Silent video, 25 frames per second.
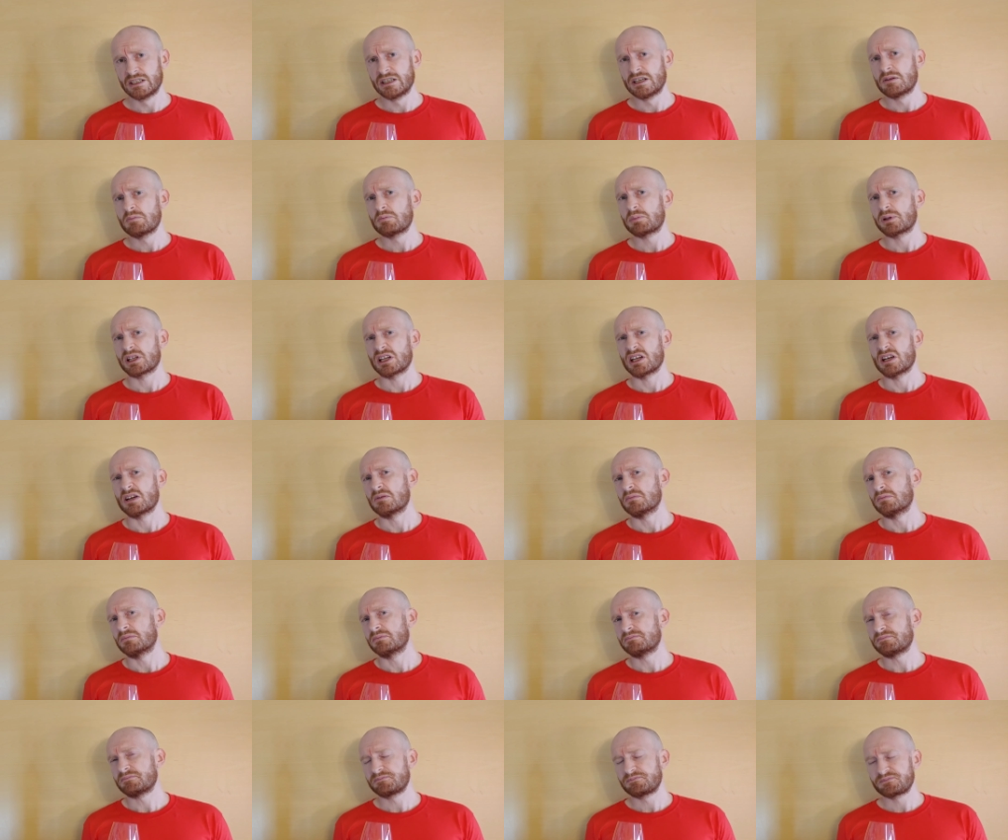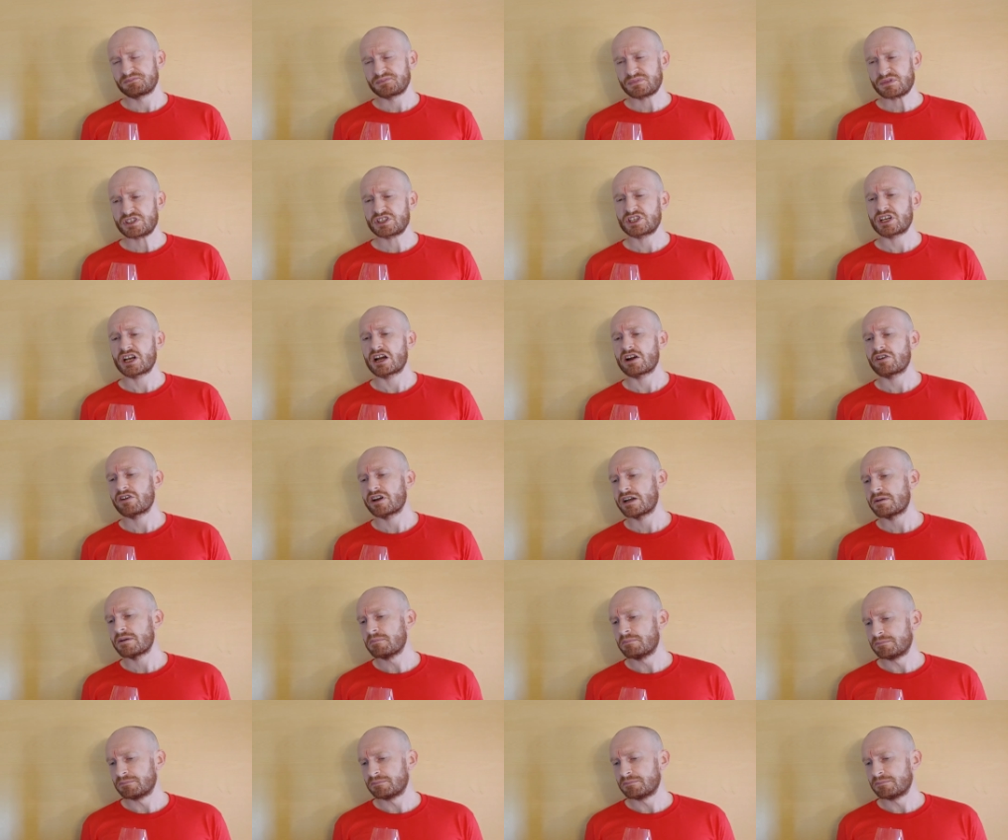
plum, cherry,